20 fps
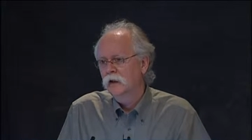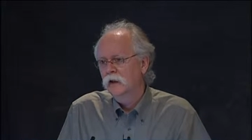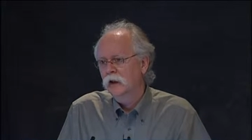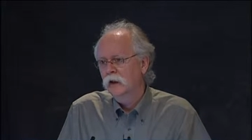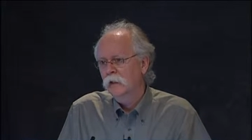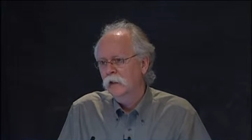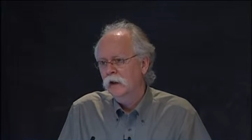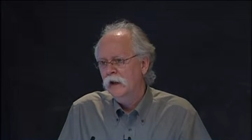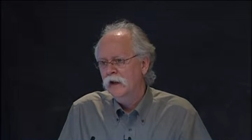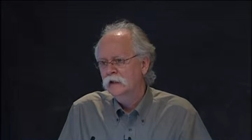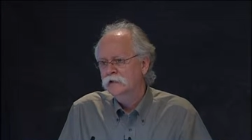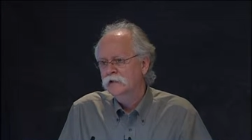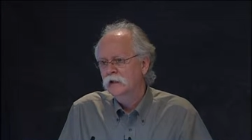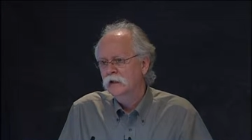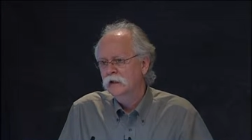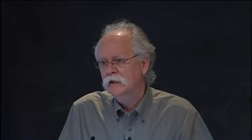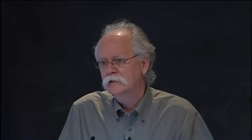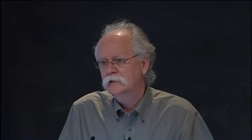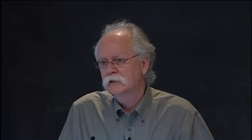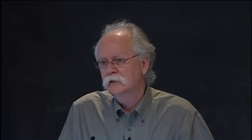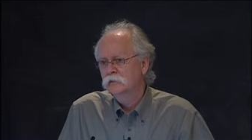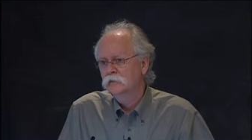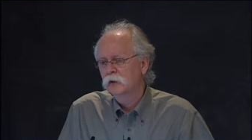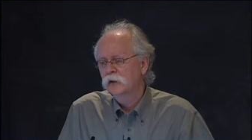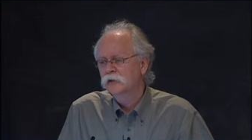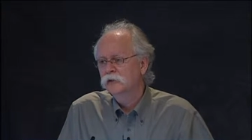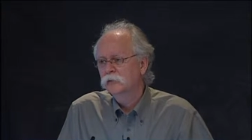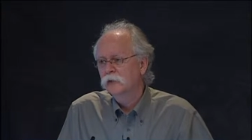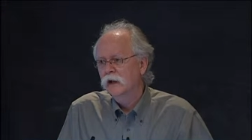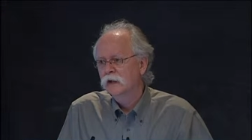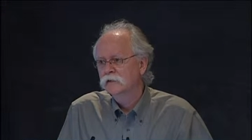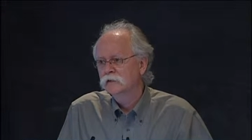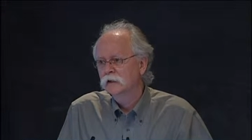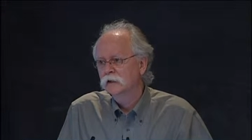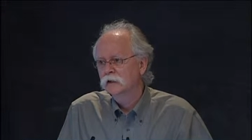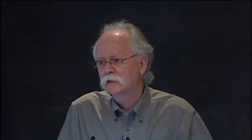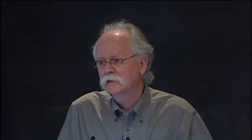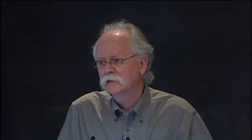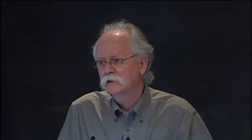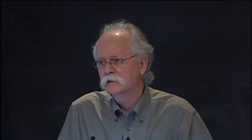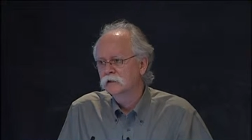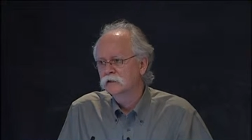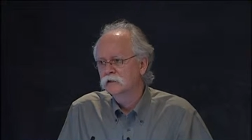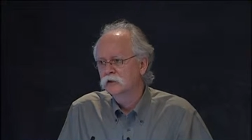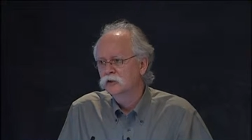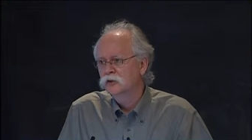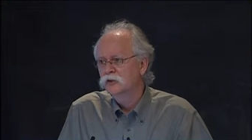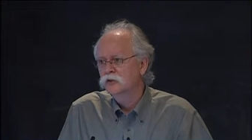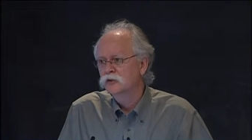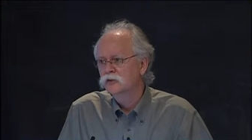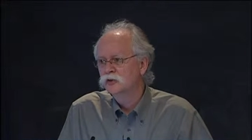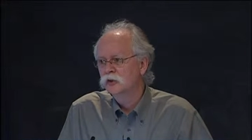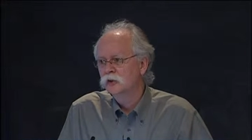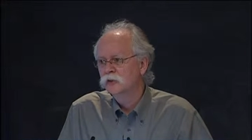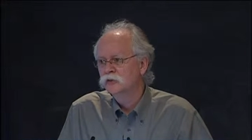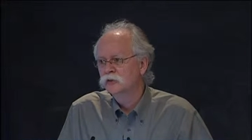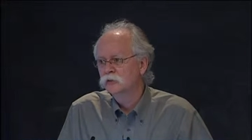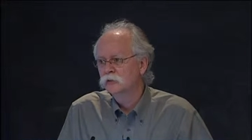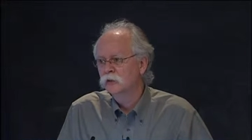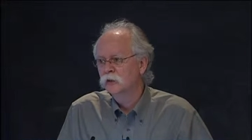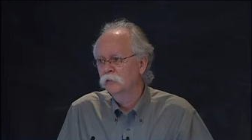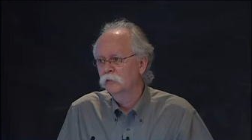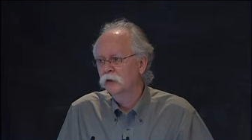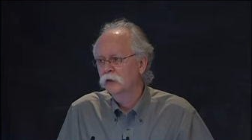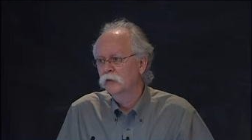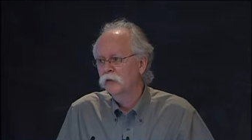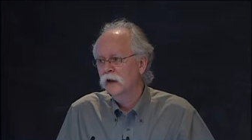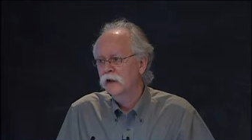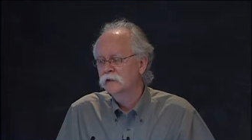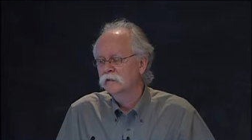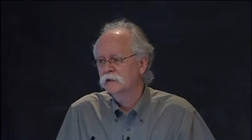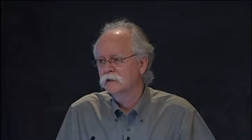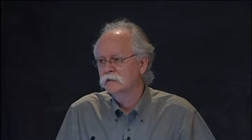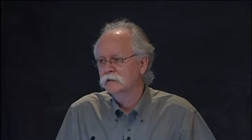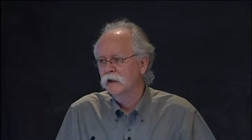And the last thing is that multiplexing is, is a huge issue in immunoassays.